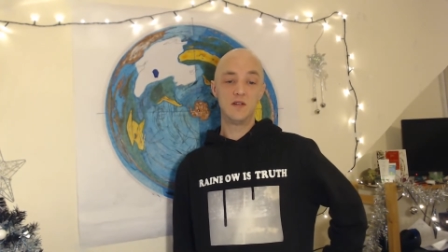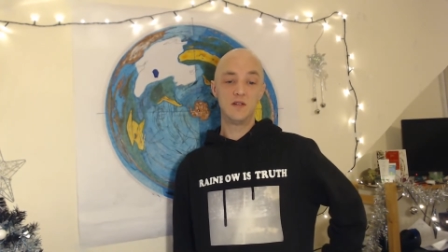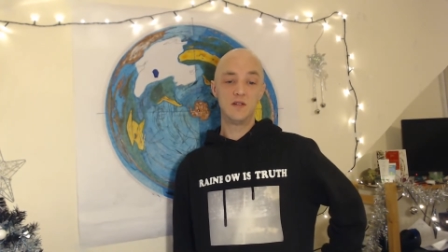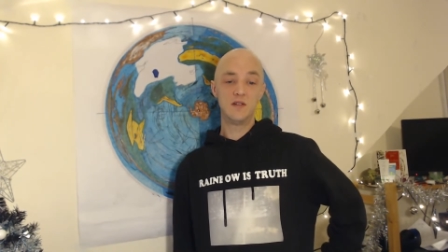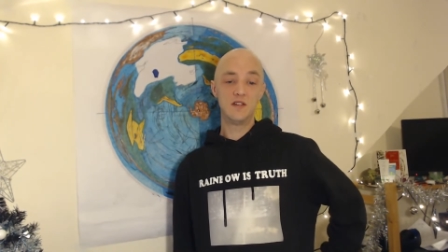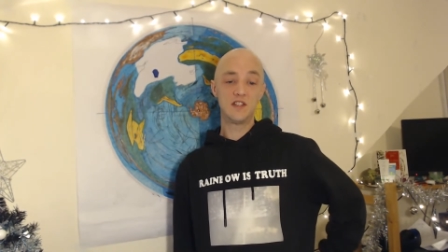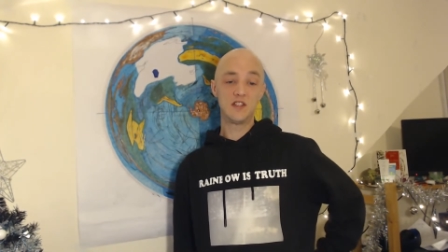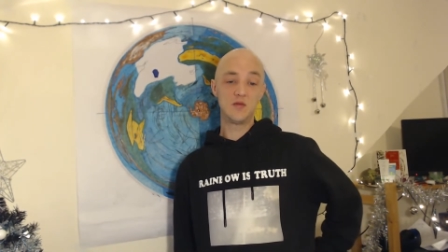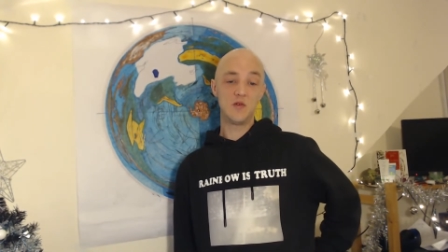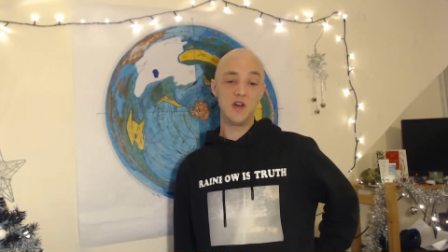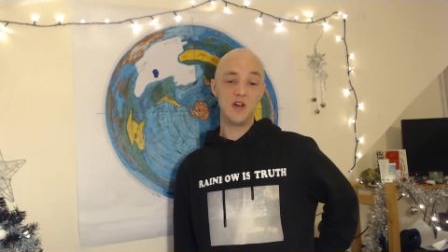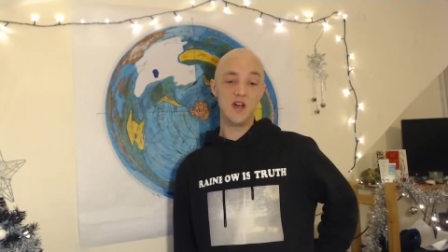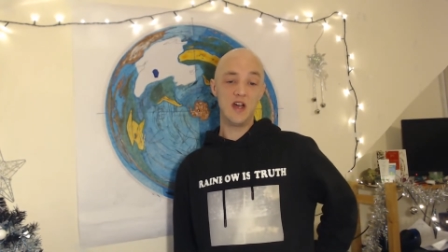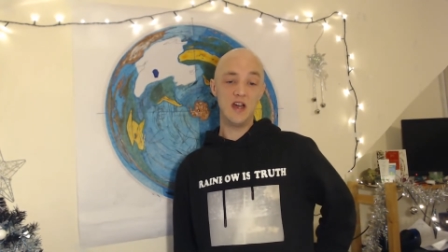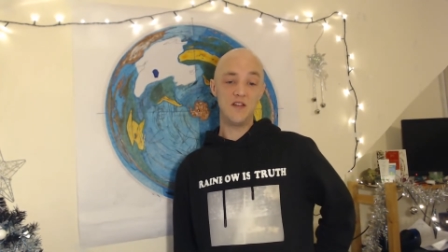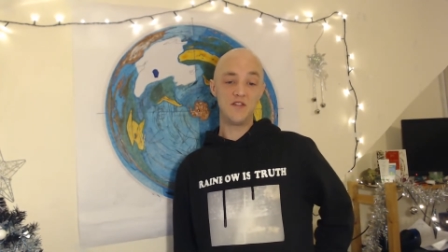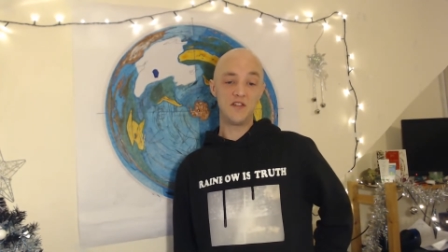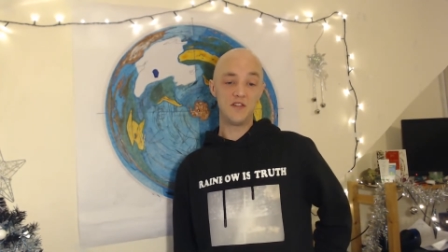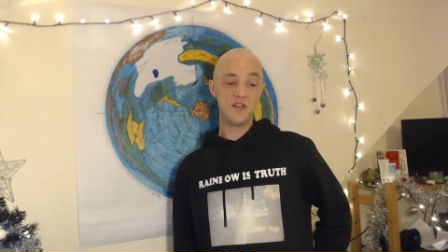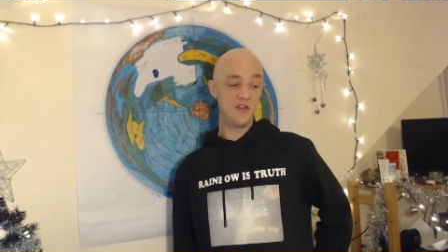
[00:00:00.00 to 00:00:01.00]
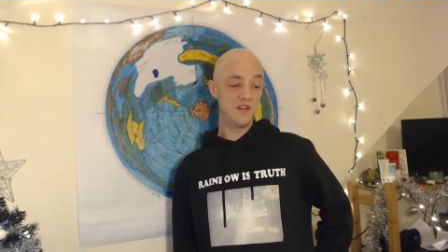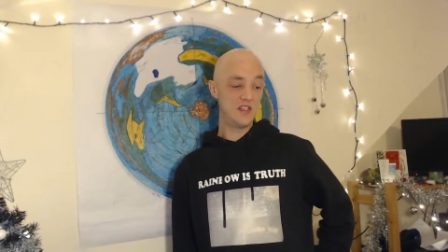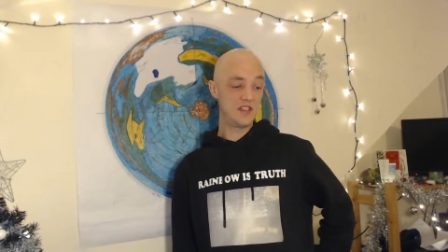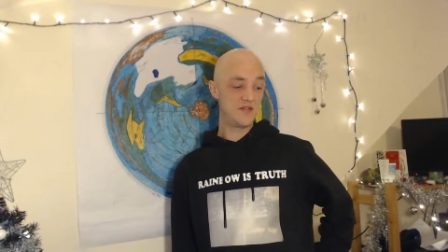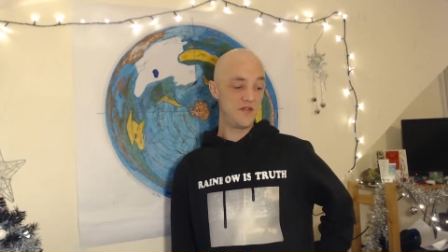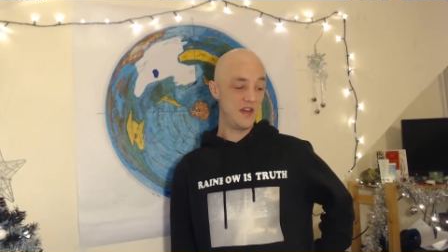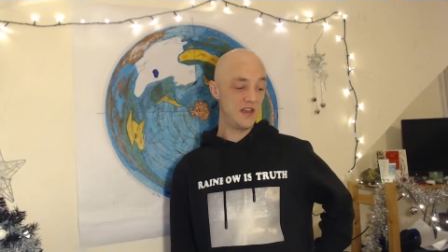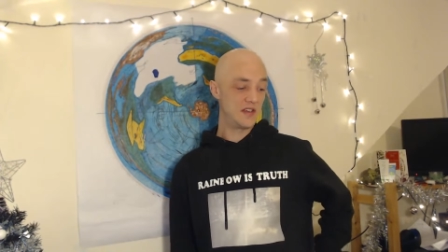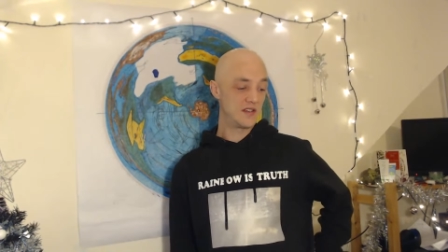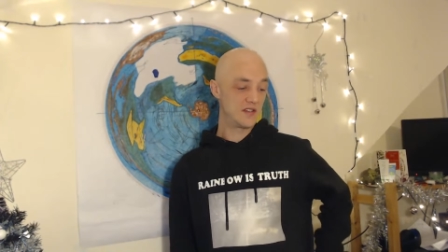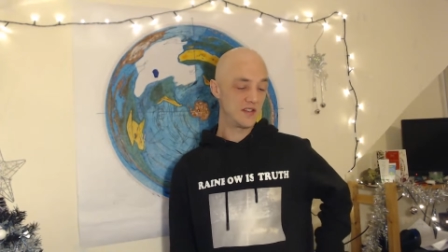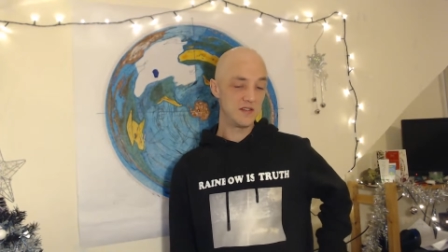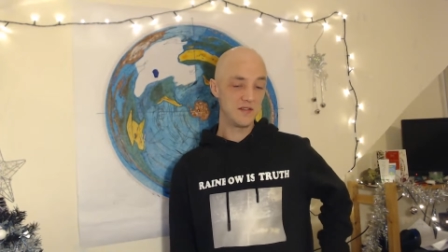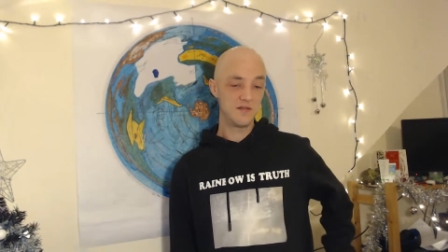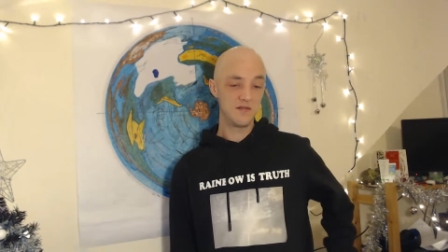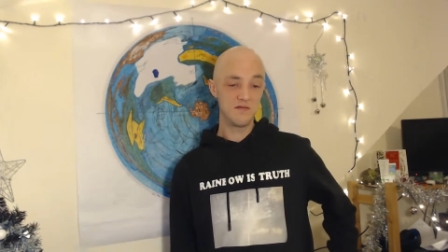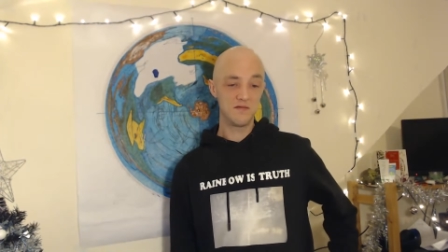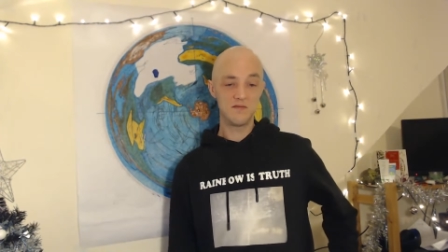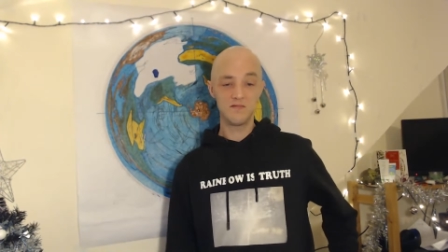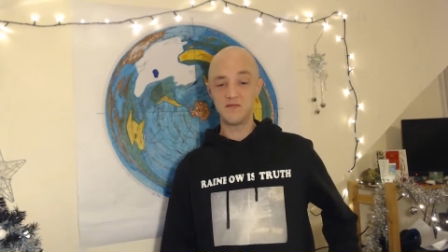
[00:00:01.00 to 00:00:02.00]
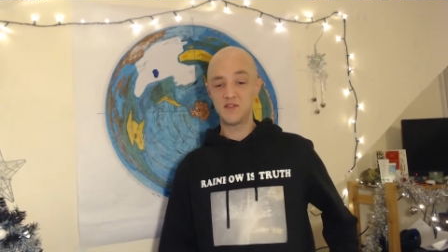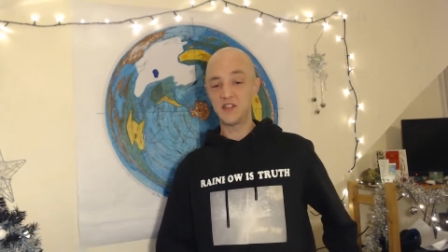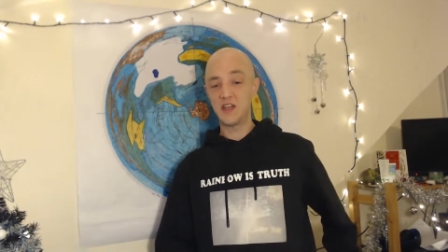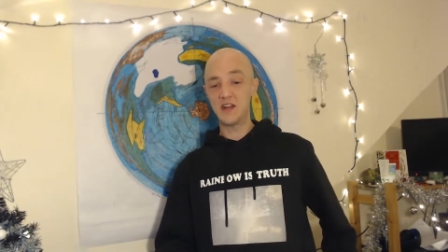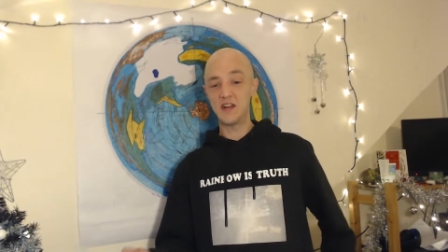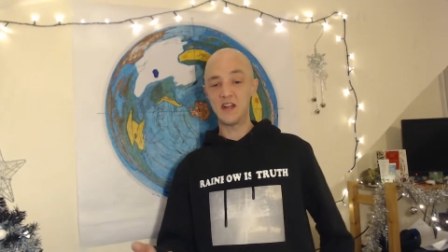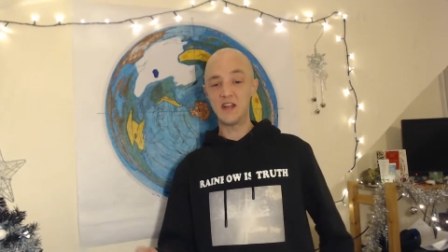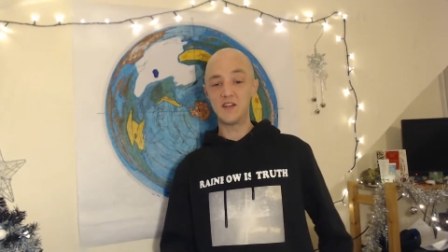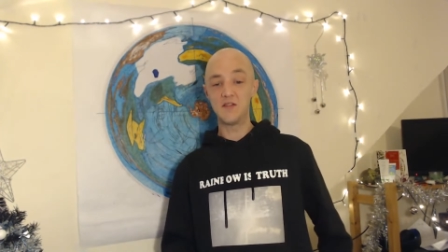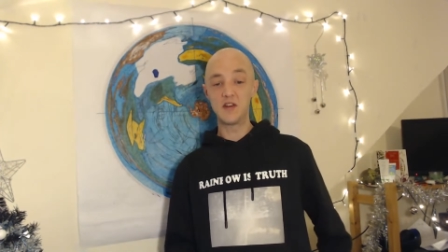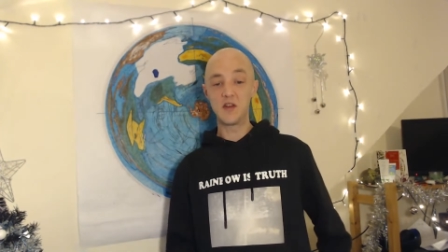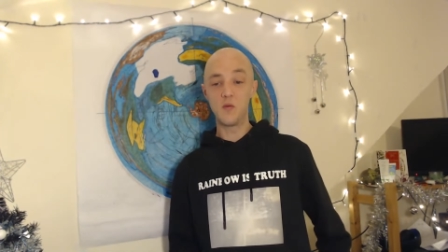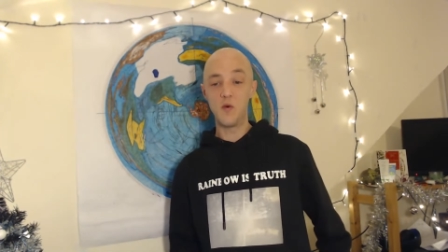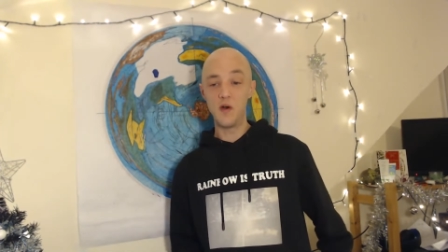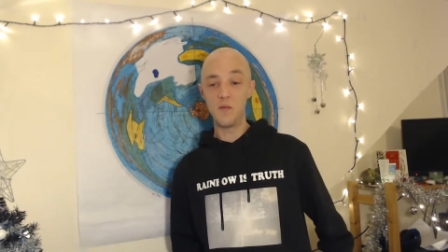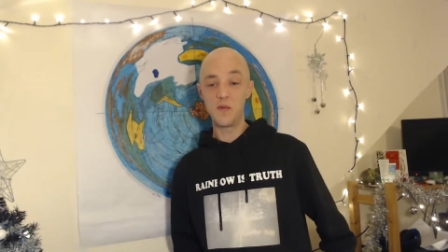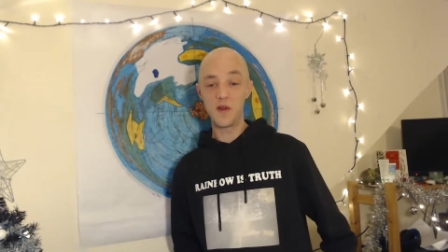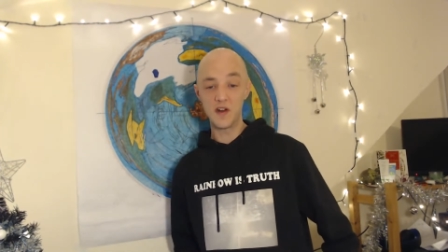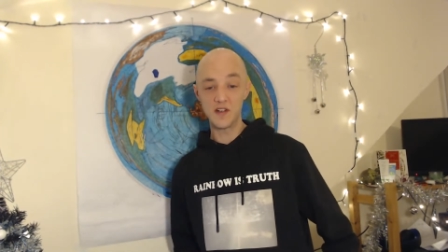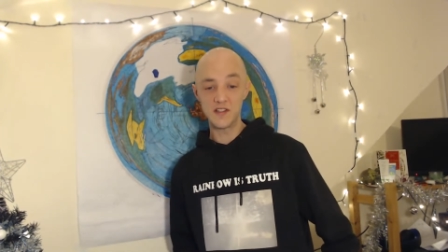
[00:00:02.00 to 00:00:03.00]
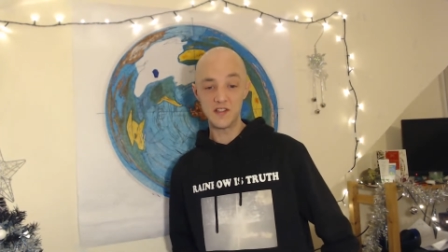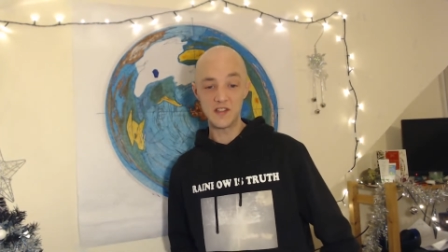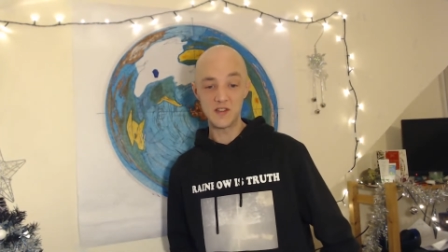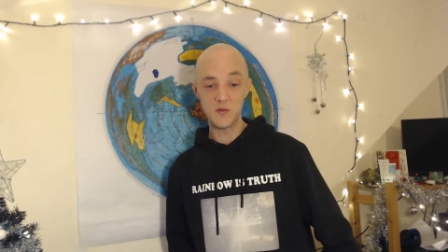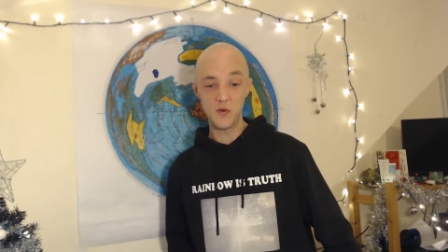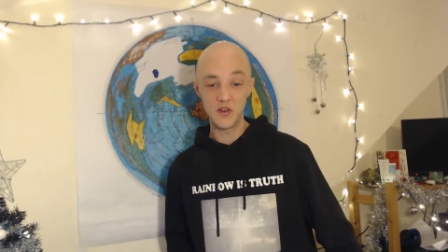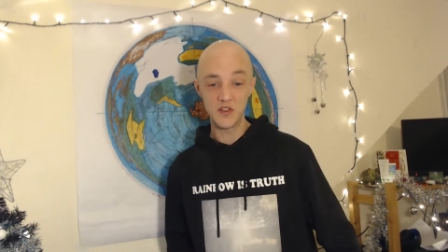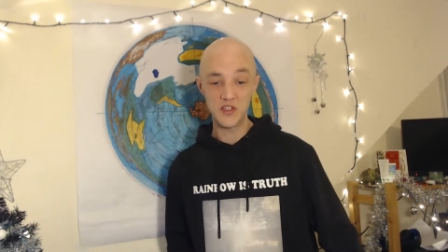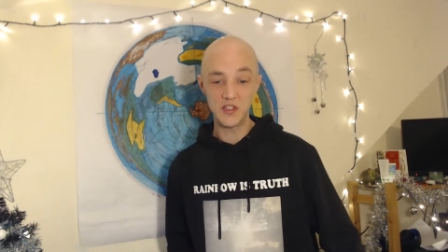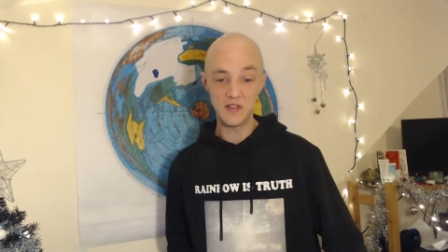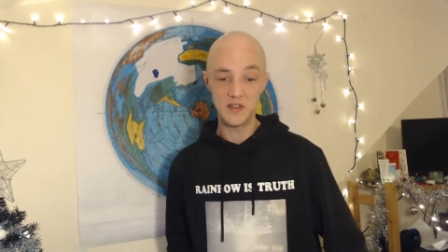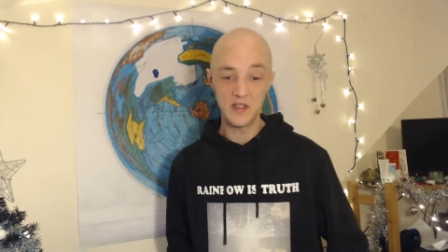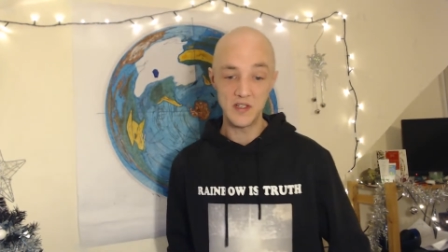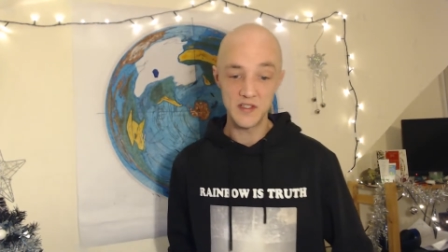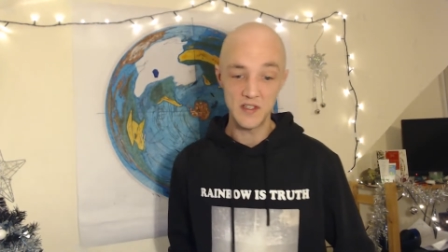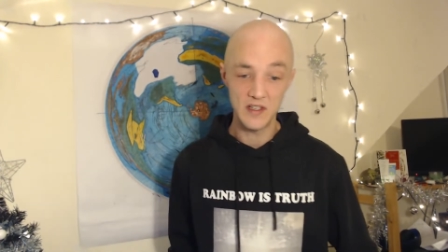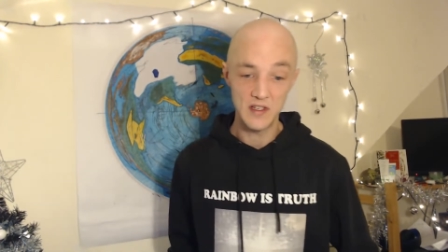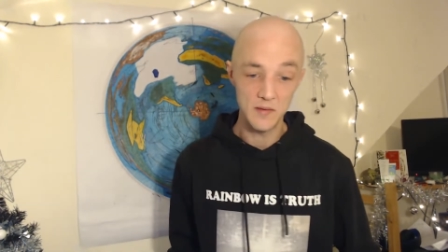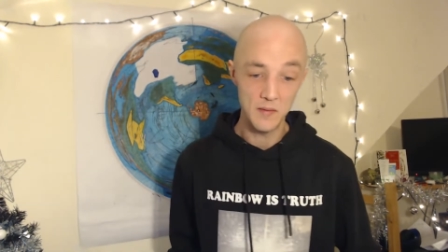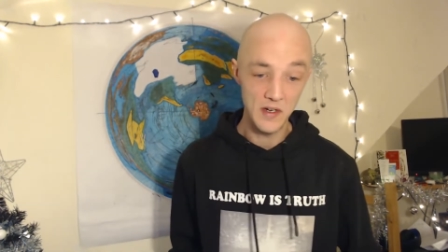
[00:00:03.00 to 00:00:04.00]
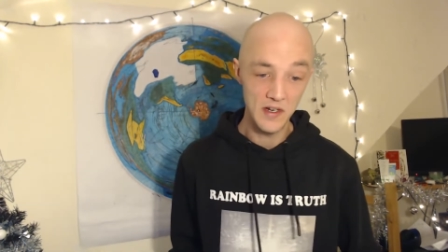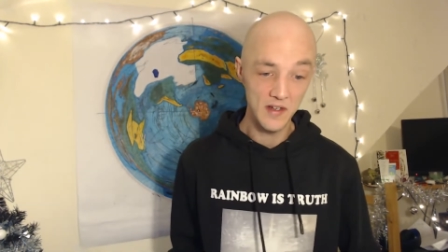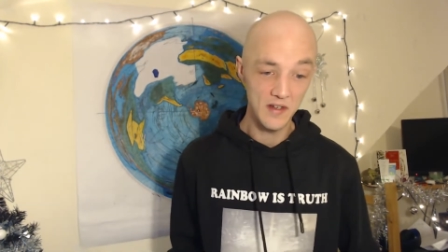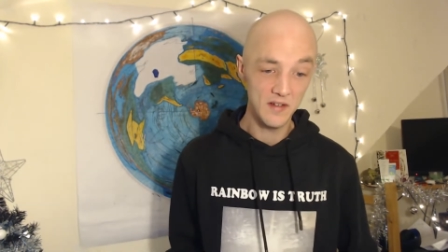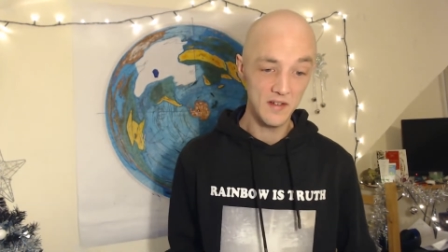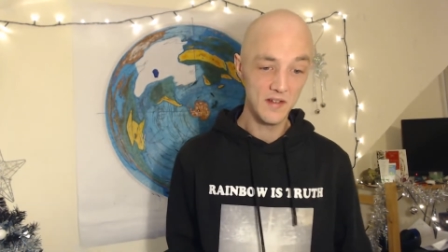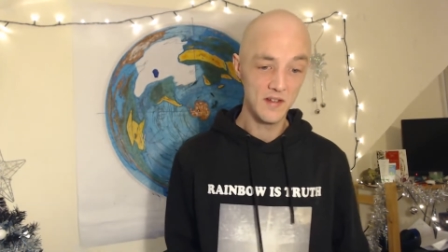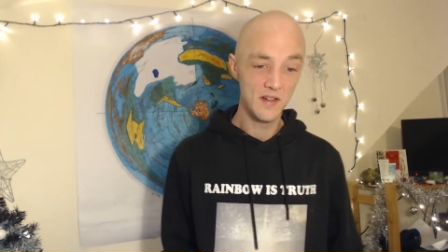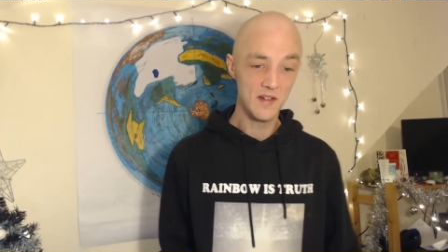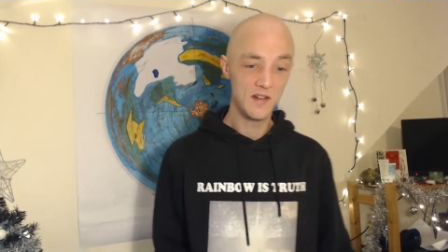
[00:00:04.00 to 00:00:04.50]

this is why I have to do these things. Sadly, only one person's watching this at the minute.